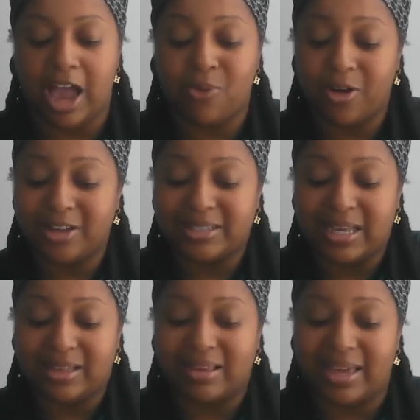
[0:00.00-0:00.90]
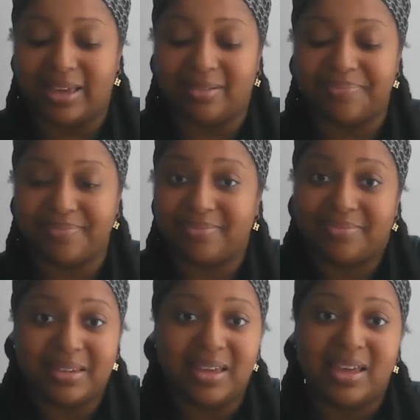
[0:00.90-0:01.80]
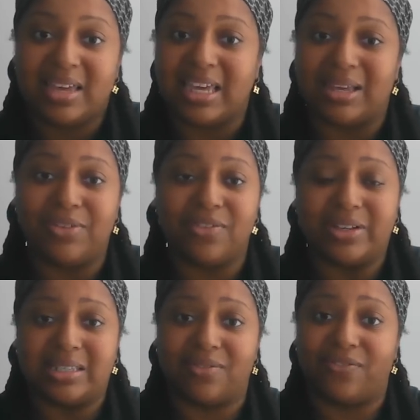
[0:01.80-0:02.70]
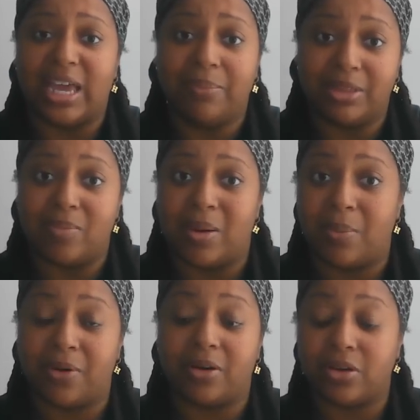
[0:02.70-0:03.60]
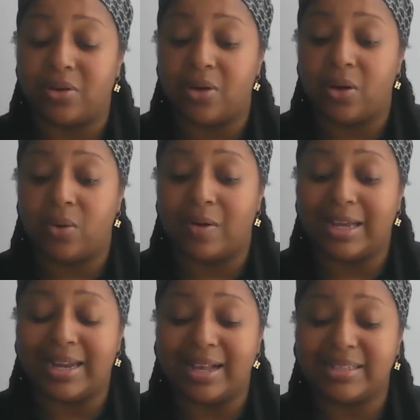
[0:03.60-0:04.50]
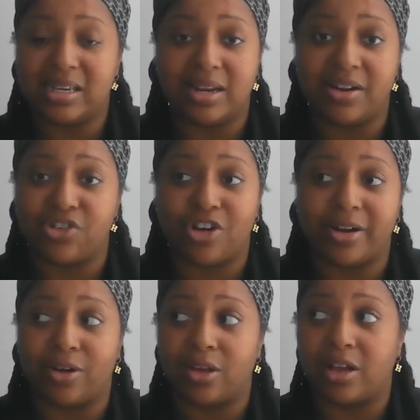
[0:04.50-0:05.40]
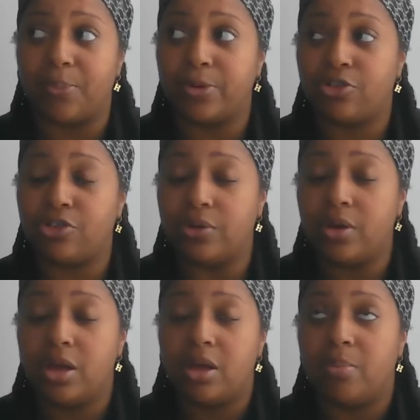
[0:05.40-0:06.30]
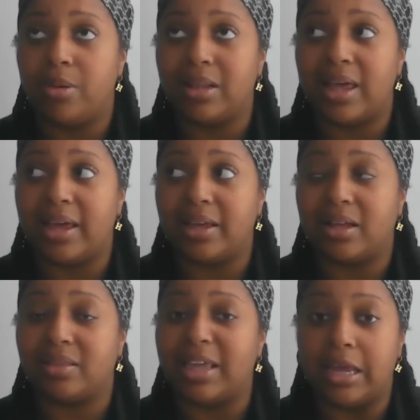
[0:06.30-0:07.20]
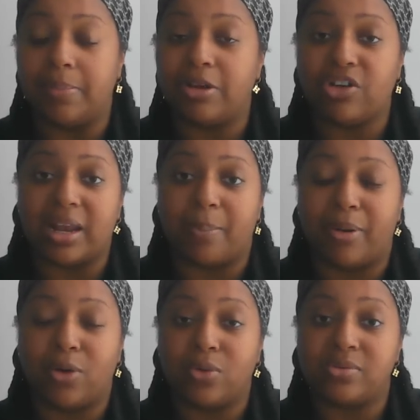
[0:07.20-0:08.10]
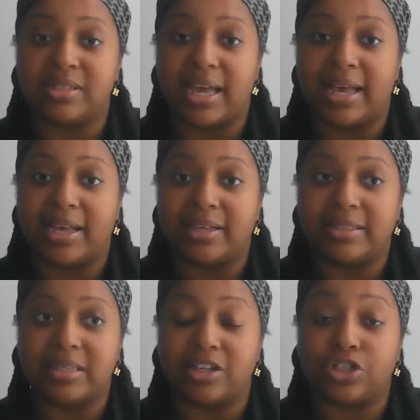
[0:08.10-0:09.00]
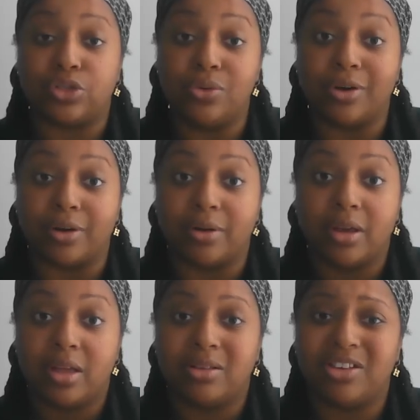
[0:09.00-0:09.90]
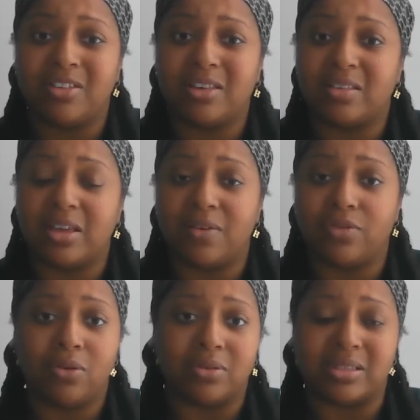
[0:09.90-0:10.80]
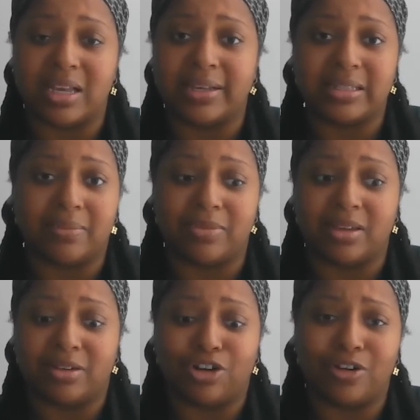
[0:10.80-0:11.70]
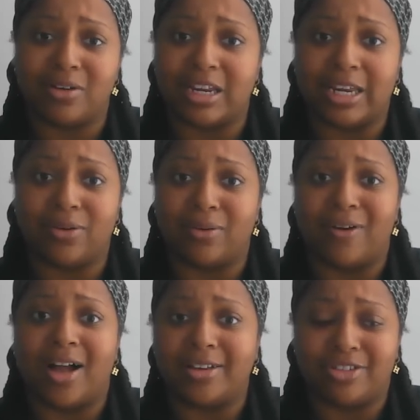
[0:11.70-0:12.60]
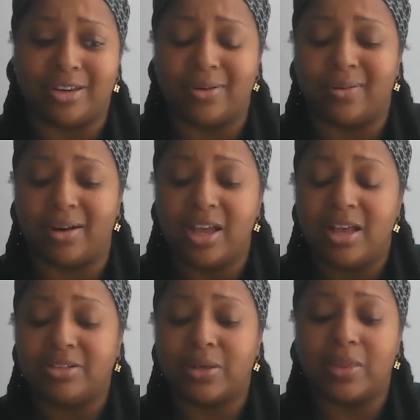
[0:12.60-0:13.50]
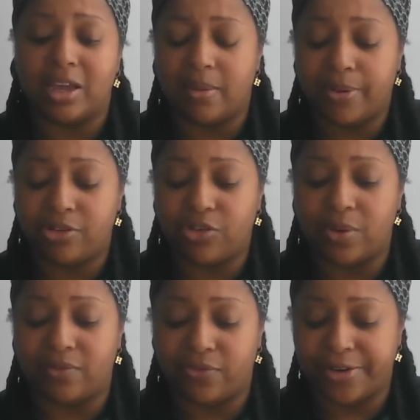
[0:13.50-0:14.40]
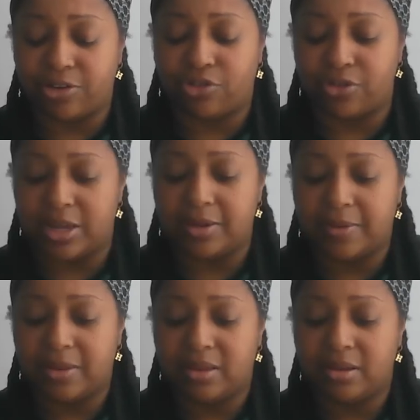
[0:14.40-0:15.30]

I want to say, like, even if it's a family member, you know, not saying that they're trying to hook up you, but like they could be trying to pose as a suitor just to see if you're going to say something dirty or raunchy or so they could put you on front street